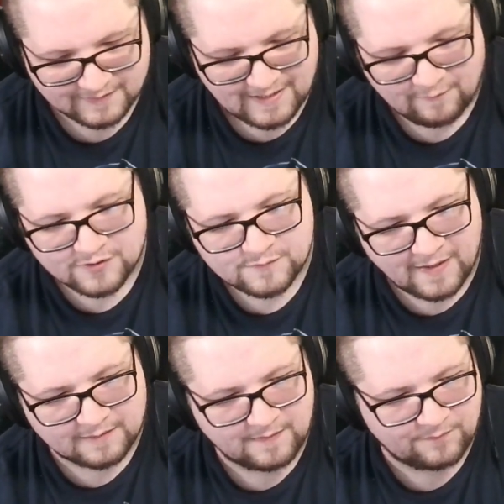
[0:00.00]
I
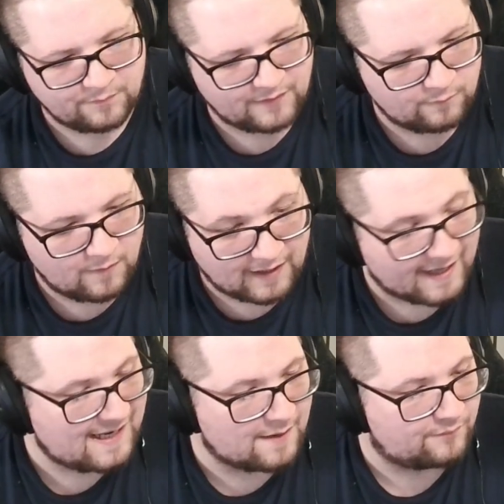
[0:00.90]
respect people playing Wug. I
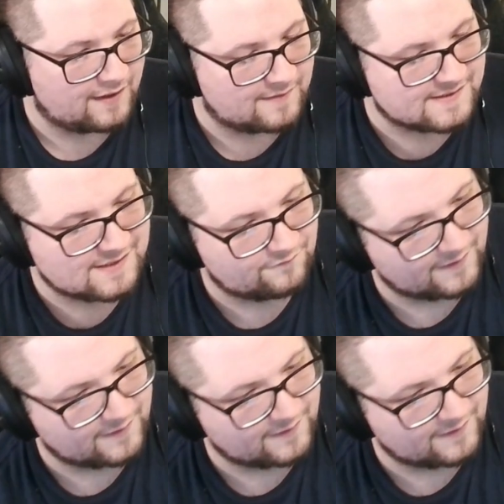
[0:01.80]
can't play it myself.